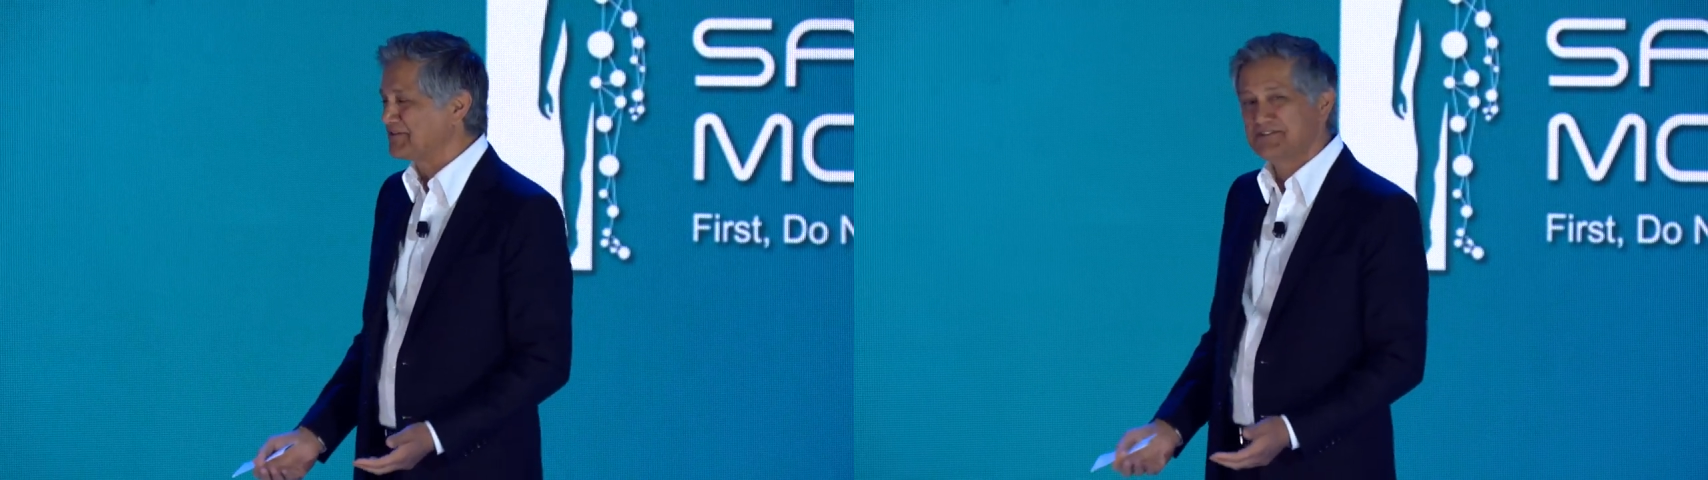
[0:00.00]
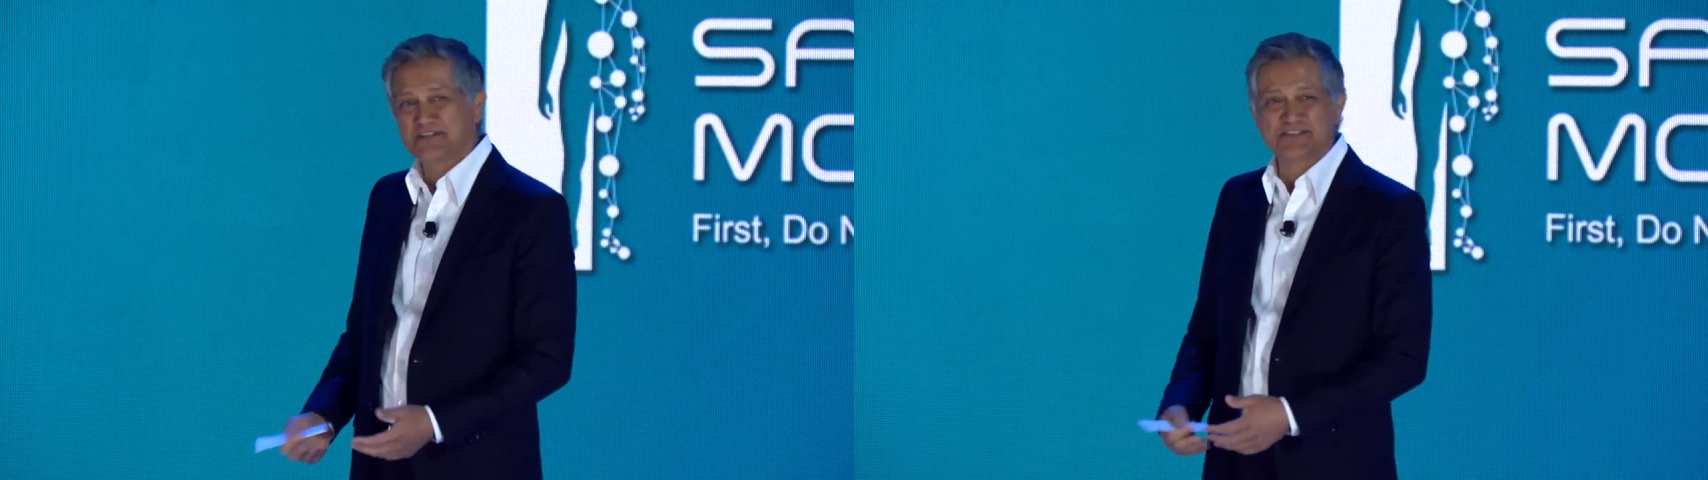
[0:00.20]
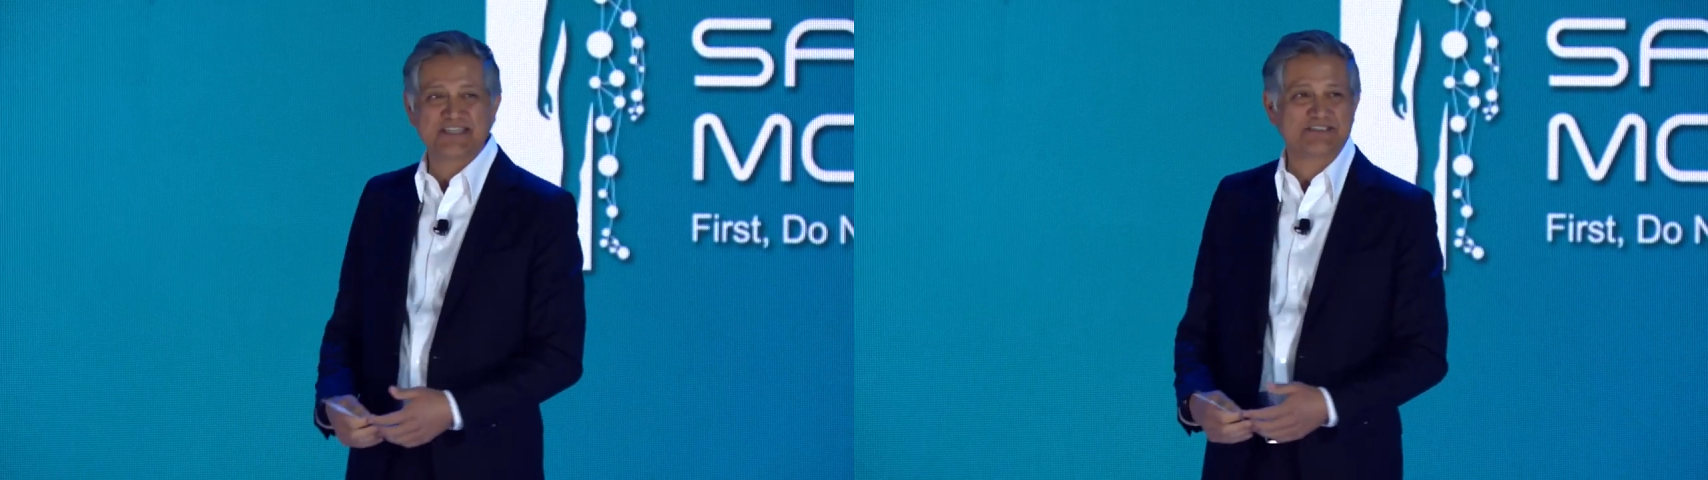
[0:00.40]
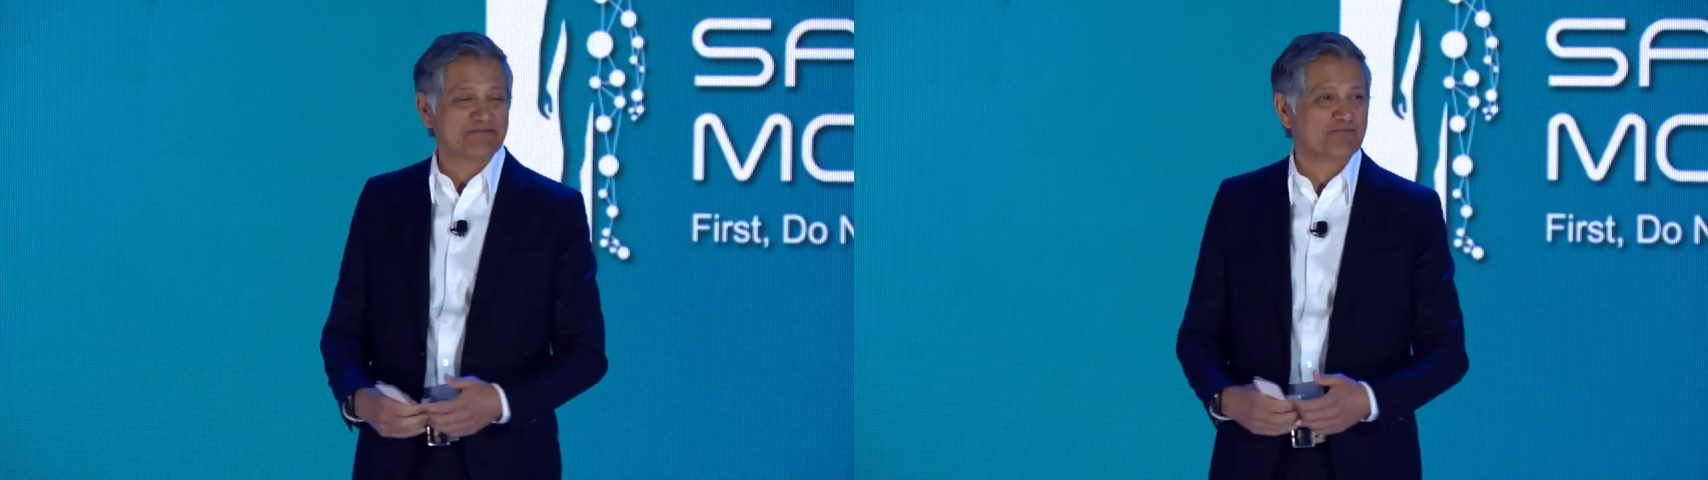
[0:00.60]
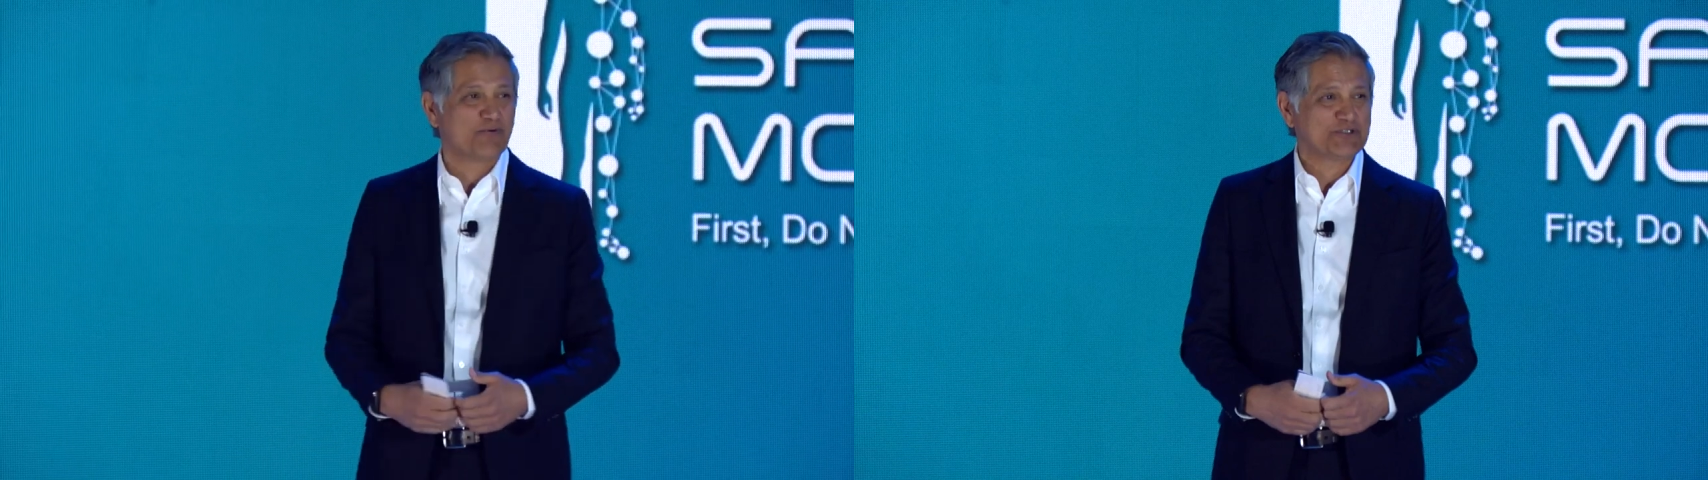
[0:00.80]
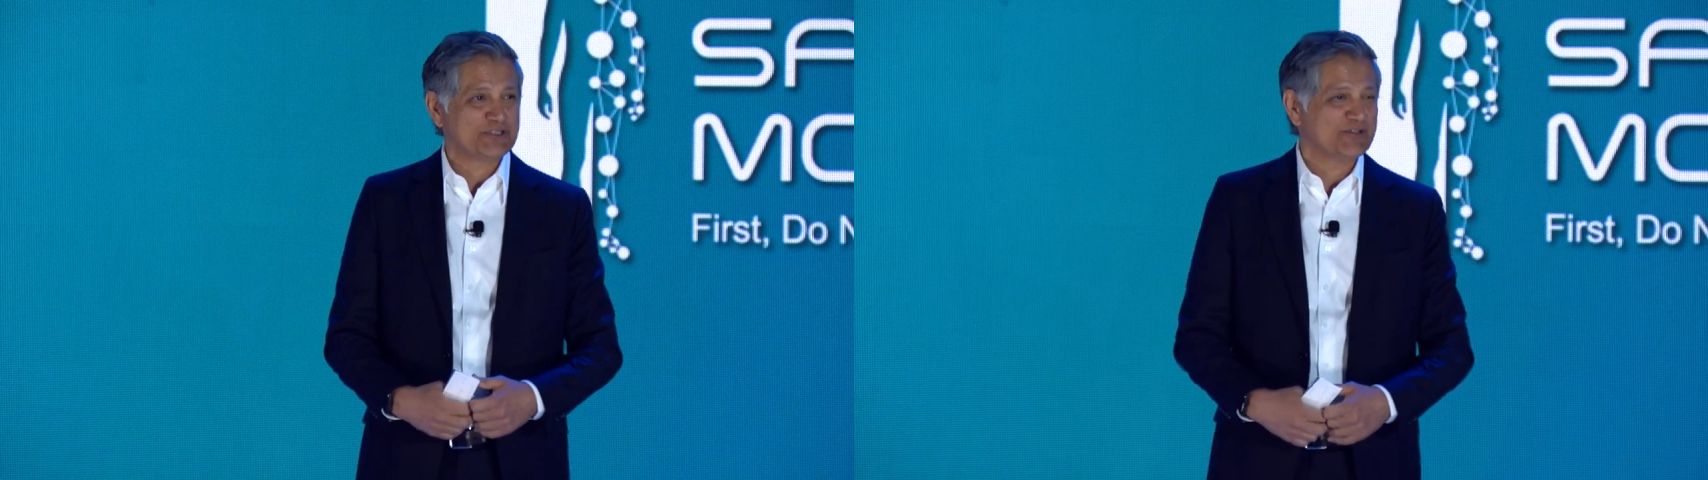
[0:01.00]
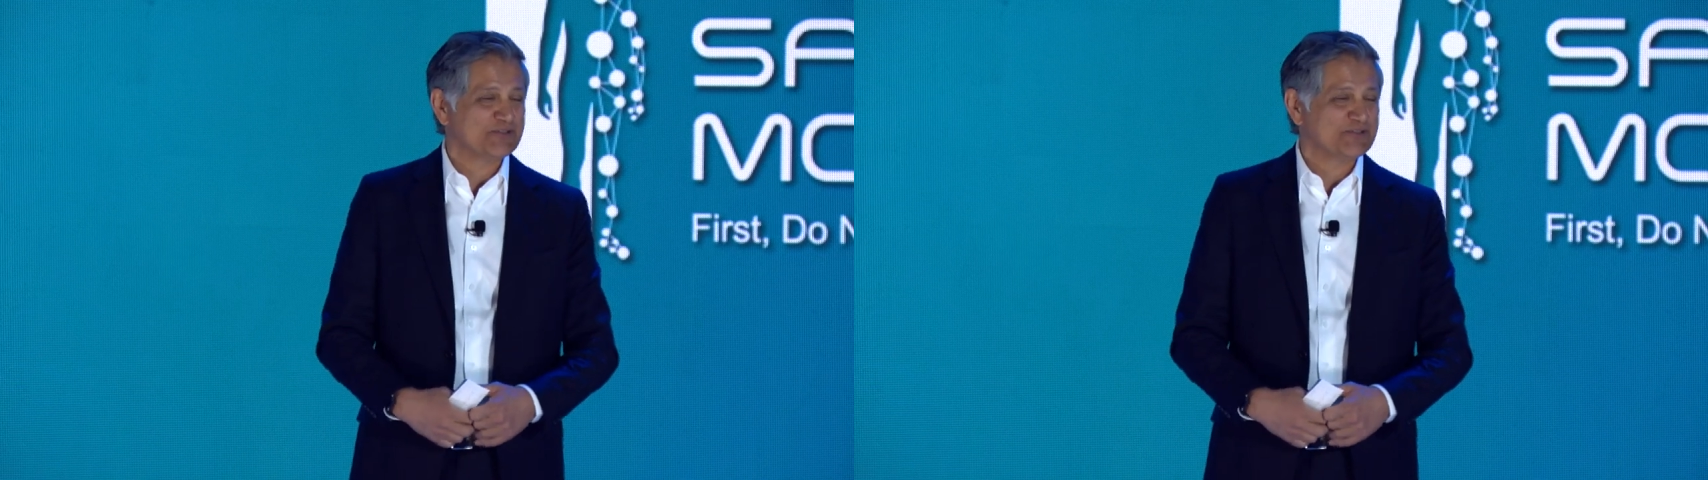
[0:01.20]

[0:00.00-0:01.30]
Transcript: And there are things, unfortunately,